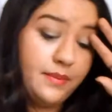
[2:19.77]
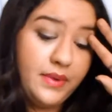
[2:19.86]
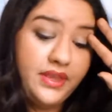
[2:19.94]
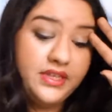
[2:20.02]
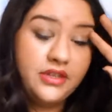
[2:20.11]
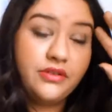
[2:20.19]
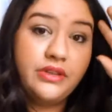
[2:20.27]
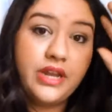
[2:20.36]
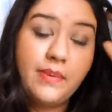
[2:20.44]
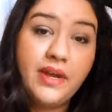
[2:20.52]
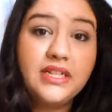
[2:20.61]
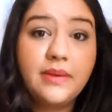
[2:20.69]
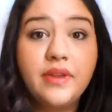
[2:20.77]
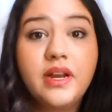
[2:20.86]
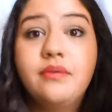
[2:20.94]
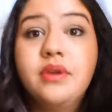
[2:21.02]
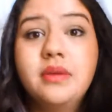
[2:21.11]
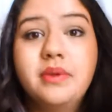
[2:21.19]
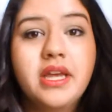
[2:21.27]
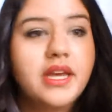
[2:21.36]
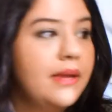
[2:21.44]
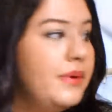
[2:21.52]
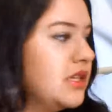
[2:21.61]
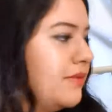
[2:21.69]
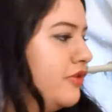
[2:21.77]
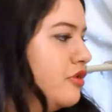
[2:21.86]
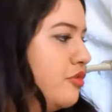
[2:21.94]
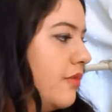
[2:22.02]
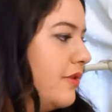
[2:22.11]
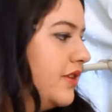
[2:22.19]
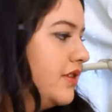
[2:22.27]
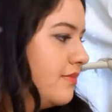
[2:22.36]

And these are three that I picked up that I've really been liking. I picked up a few more, but these are